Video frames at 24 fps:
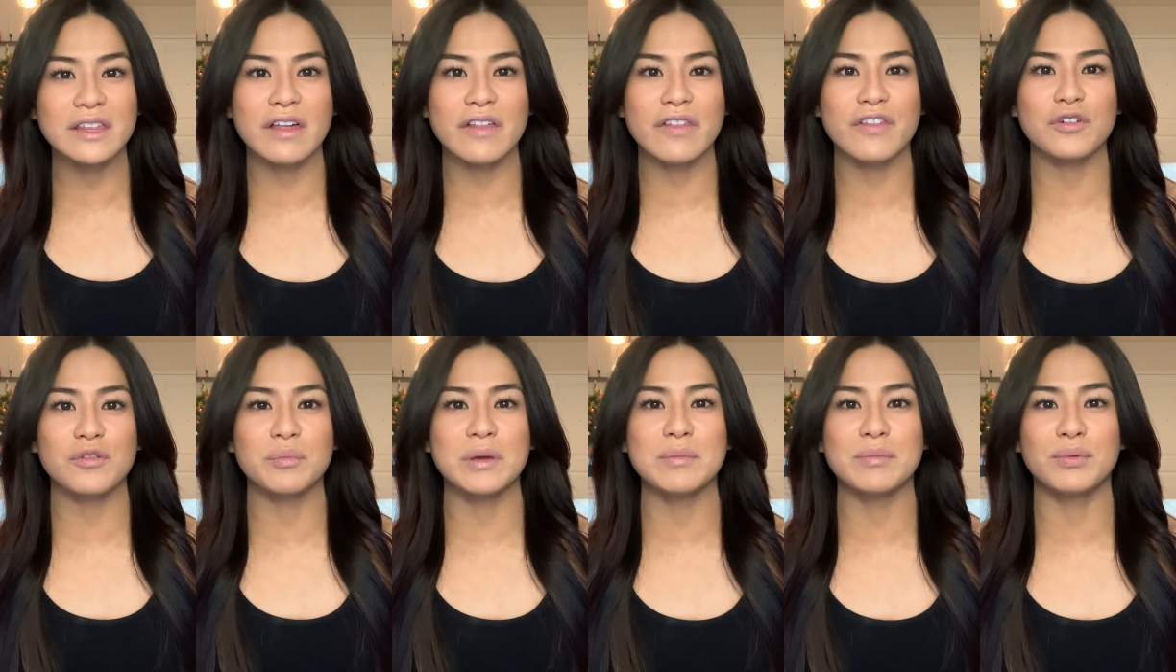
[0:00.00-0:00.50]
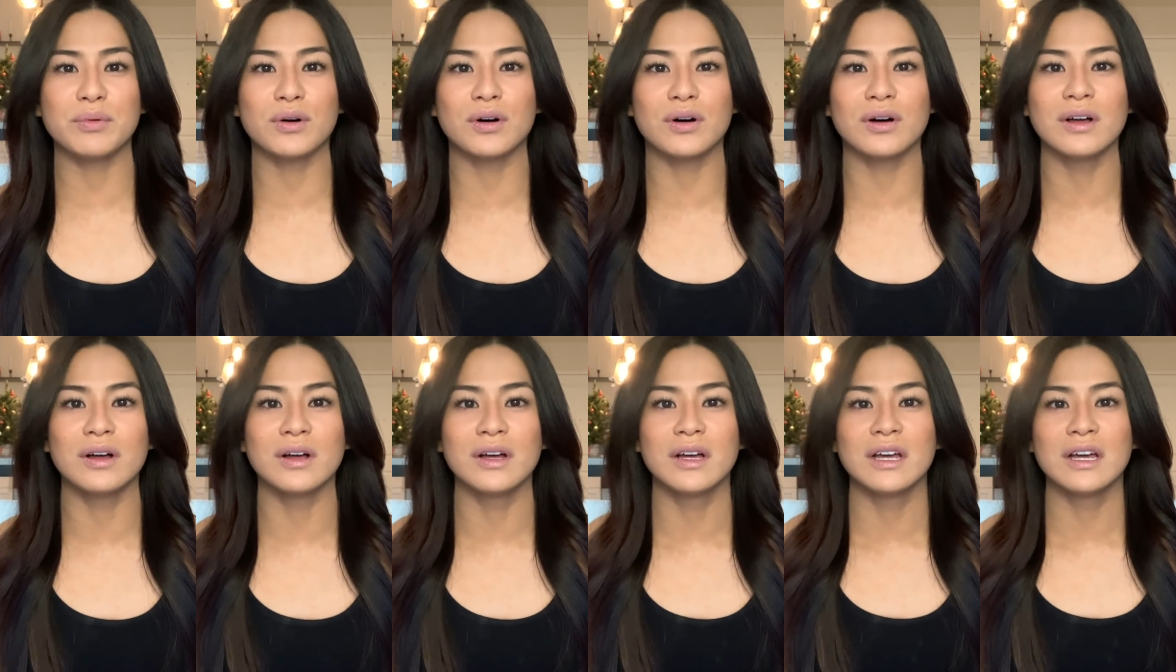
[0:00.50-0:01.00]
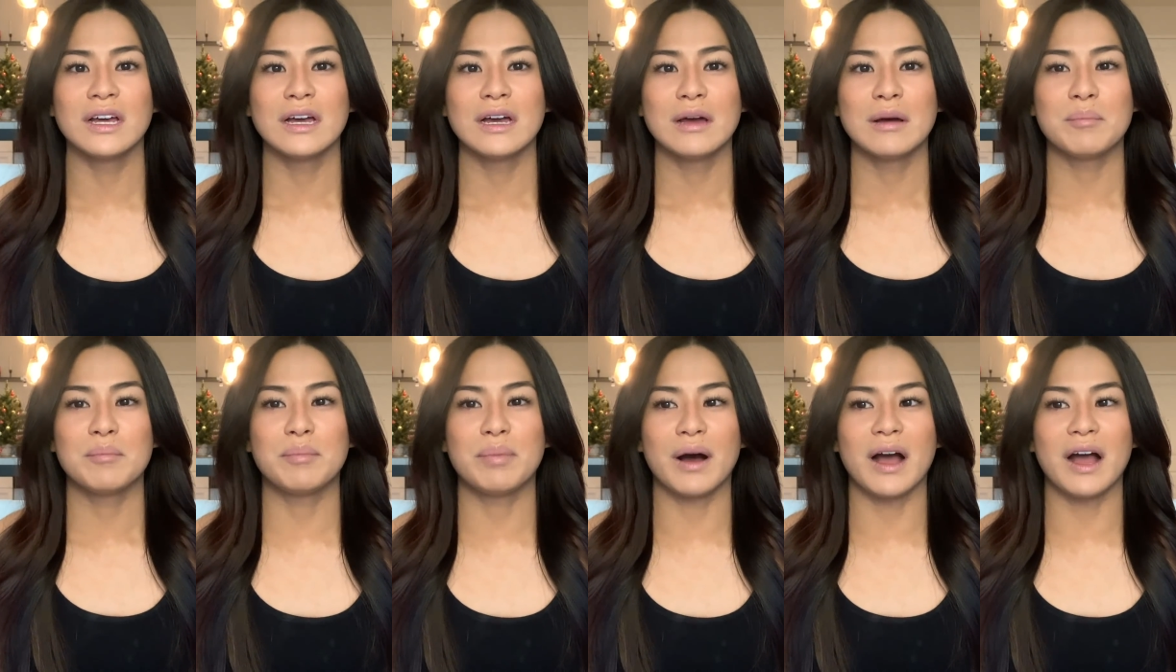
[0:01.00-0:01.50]
than other people,
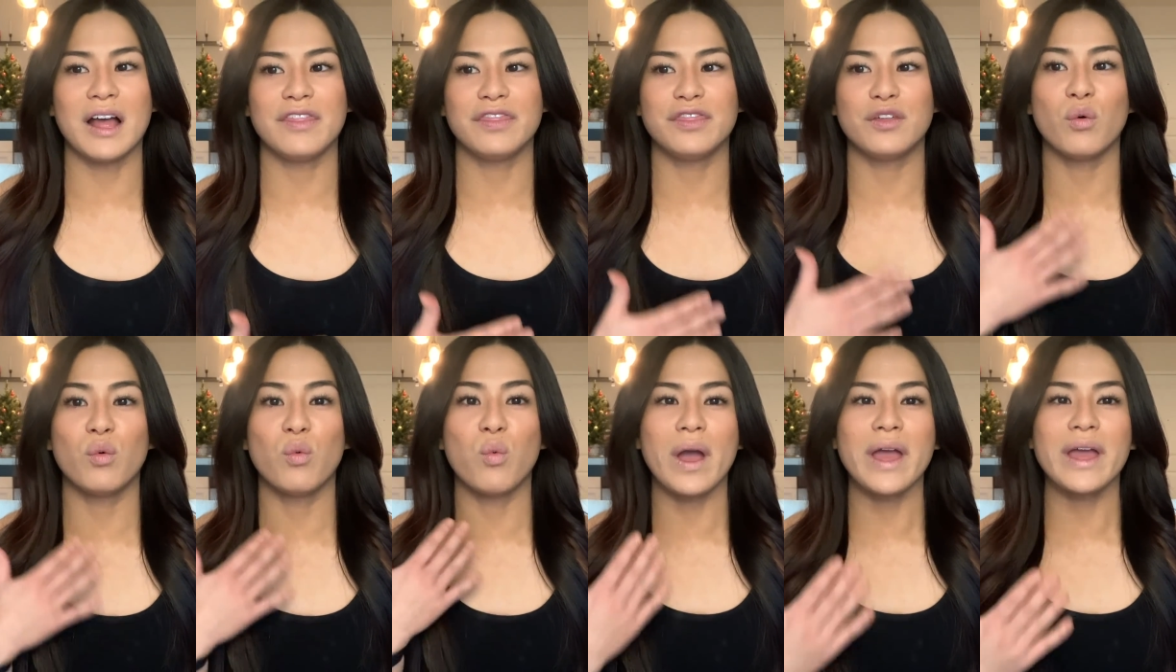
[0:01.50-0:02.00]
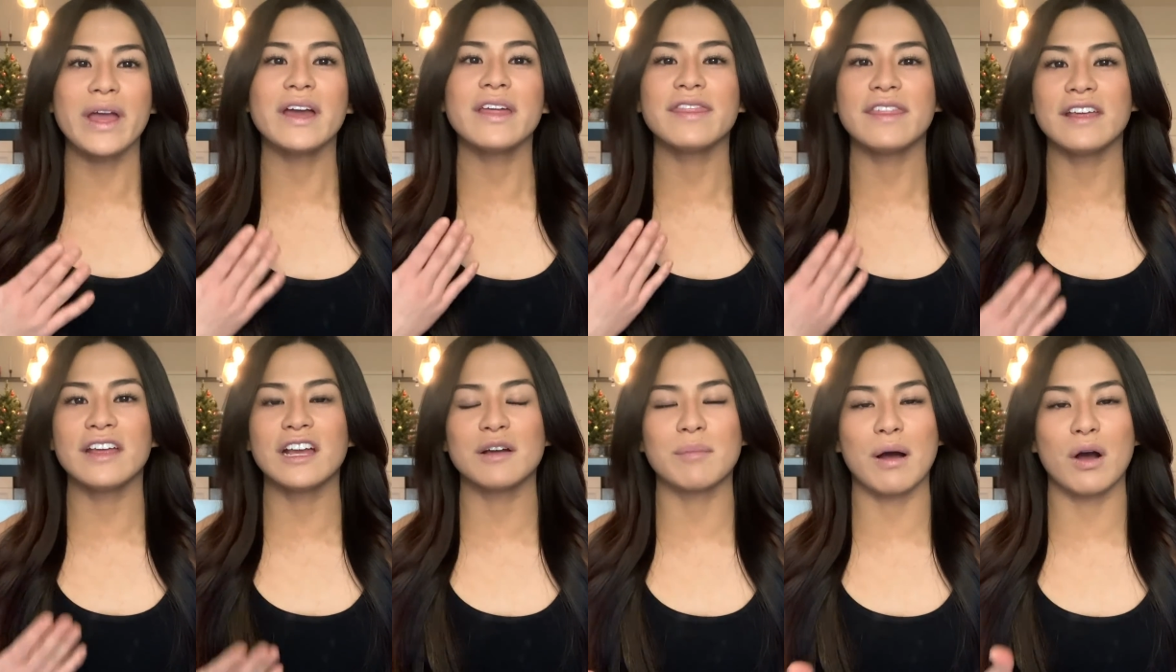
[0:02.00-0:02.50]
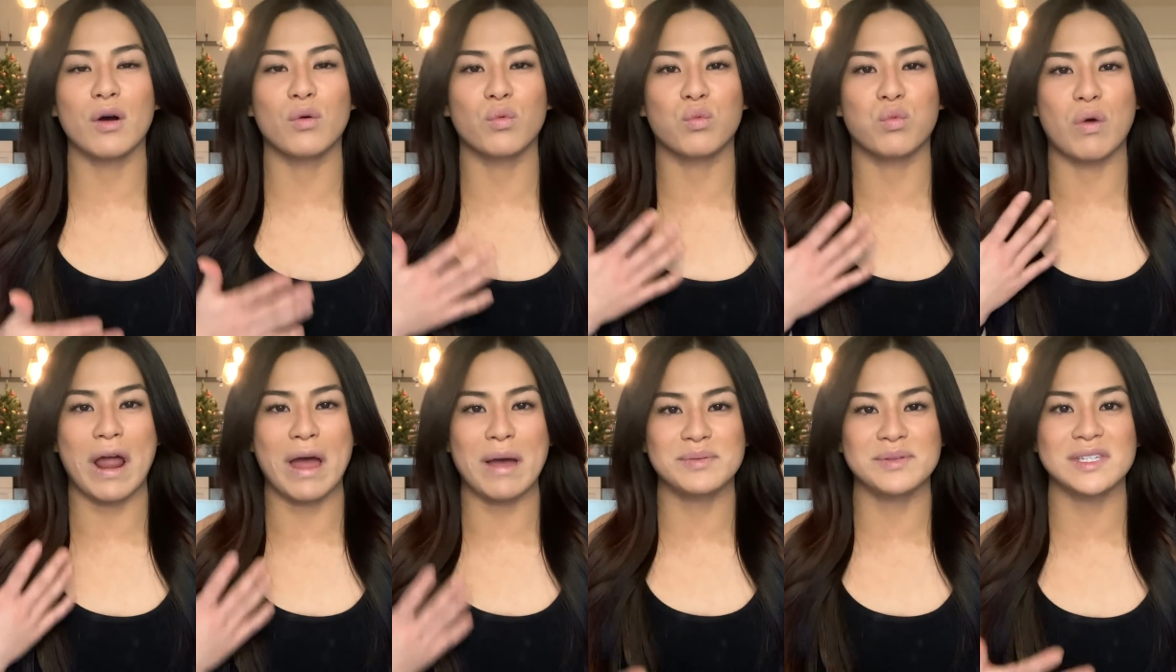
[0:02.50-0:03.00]
but the way I think about
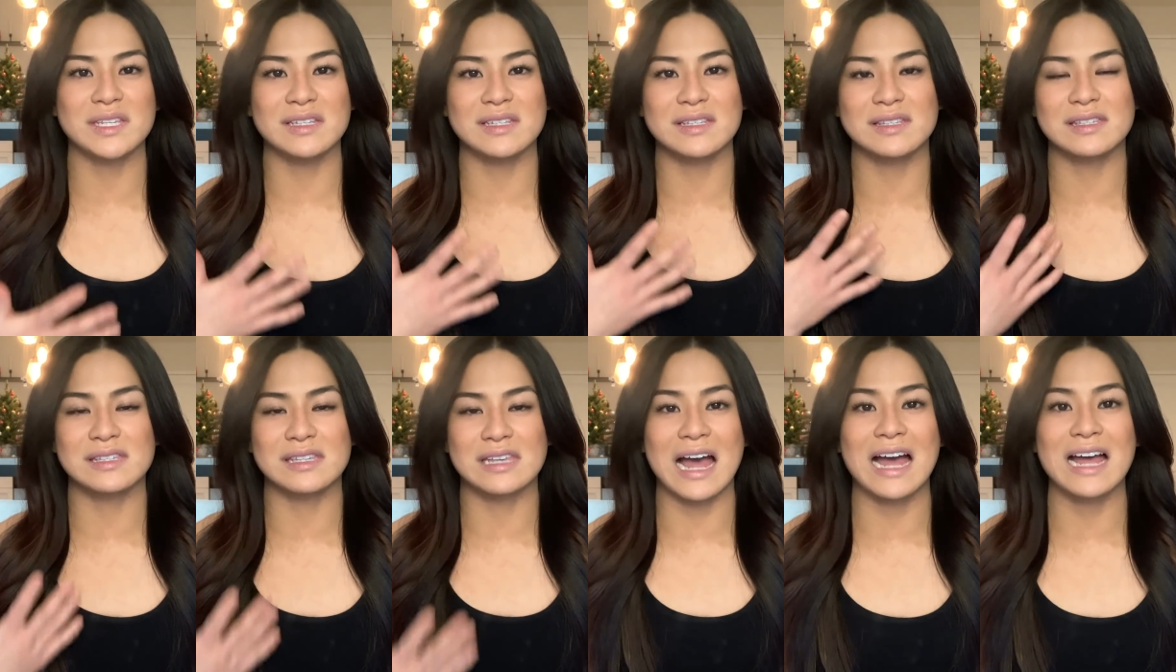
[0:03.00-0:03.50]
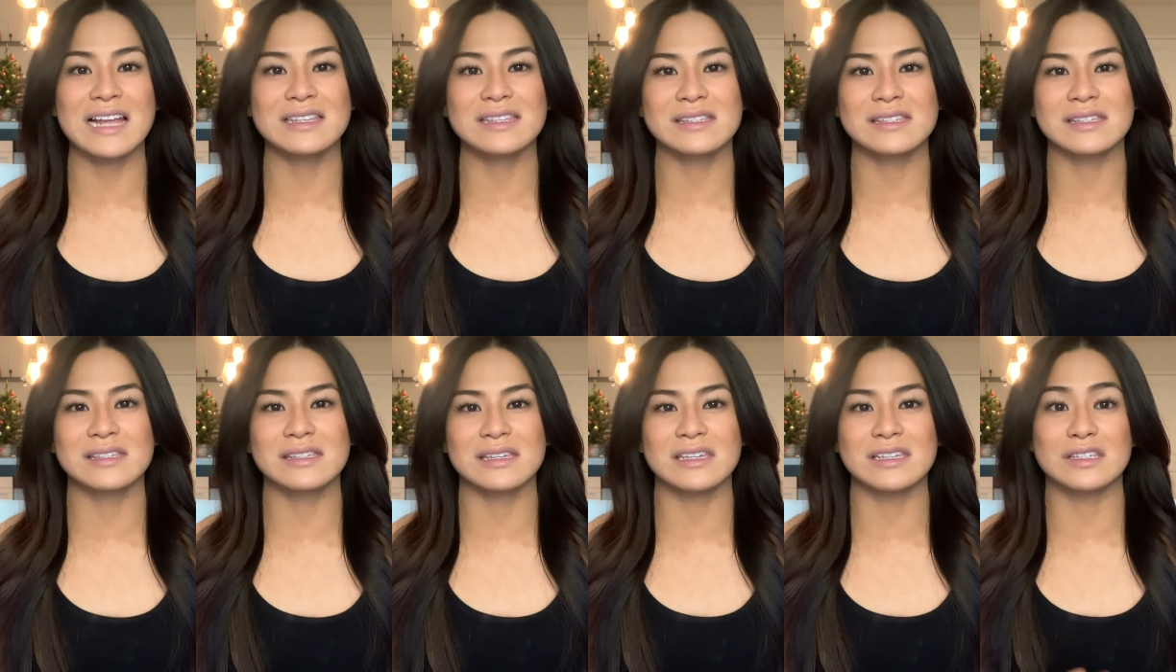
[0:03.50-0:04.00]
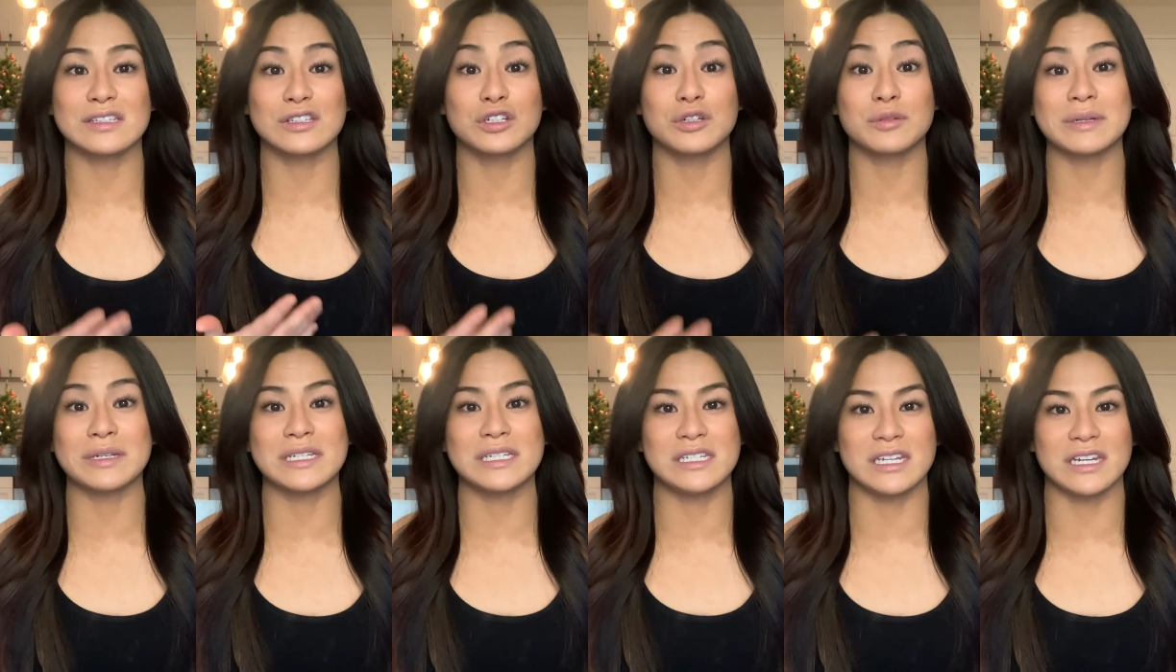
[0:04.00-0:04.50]
reps and sets is a little
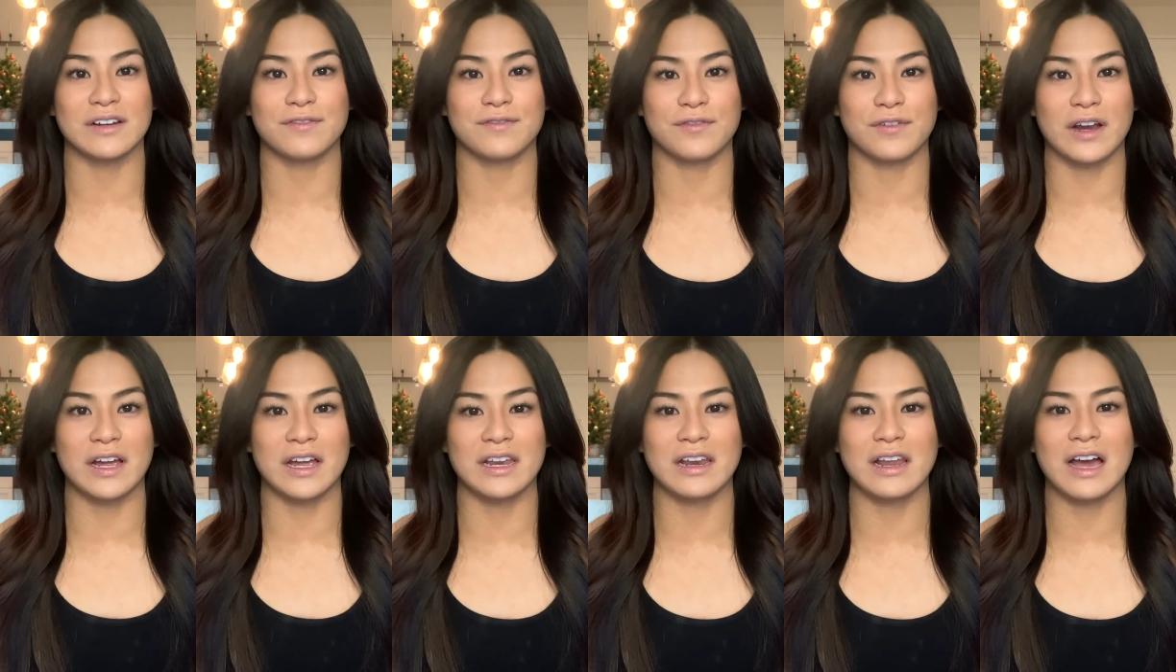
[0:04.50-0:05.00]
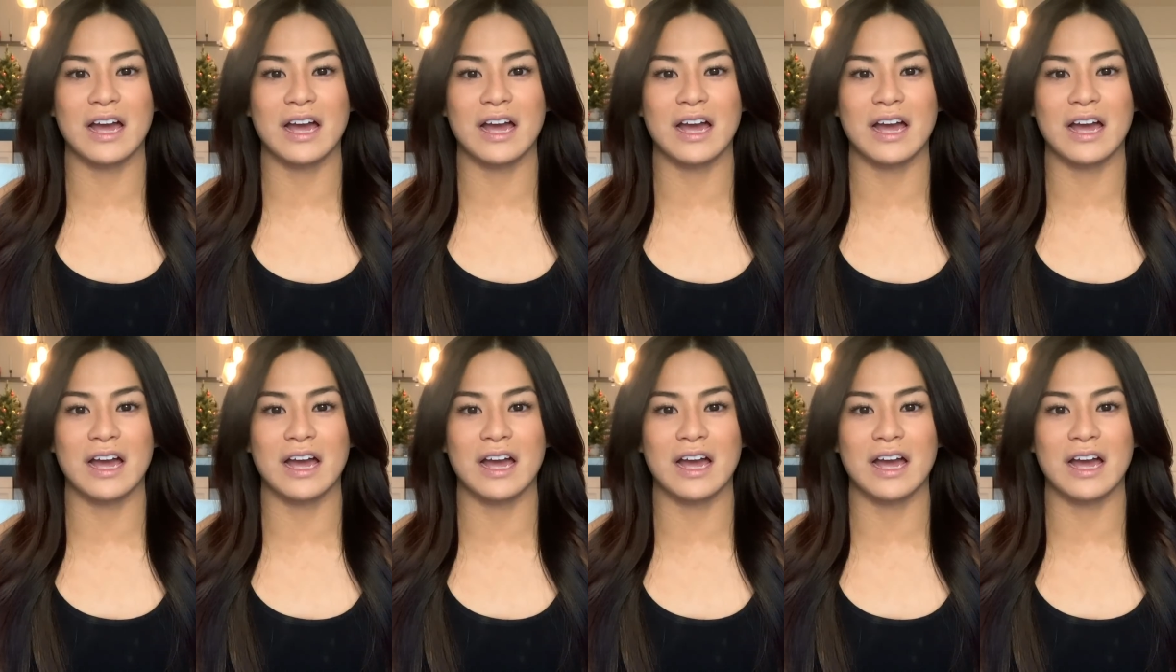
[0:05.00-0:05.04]
bit different.